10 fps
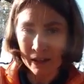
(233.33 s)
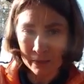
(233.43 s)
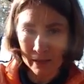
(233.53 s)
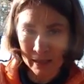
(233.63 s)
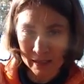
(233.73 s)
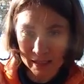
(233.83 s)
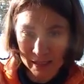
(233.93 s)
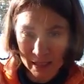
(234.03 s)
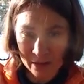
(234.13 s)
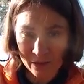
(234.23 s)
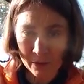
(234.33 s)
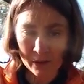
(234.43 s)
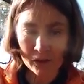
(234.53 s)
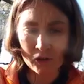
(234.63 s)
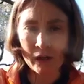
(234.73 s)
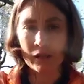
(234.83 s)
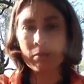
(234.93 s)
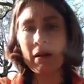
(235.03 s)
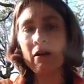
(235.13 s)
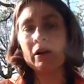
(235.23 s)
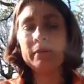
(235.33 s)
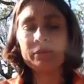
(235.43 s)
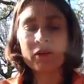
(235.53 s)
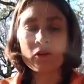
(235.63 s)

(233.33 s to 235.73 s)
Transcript: That's because this side of the bowl is transparent,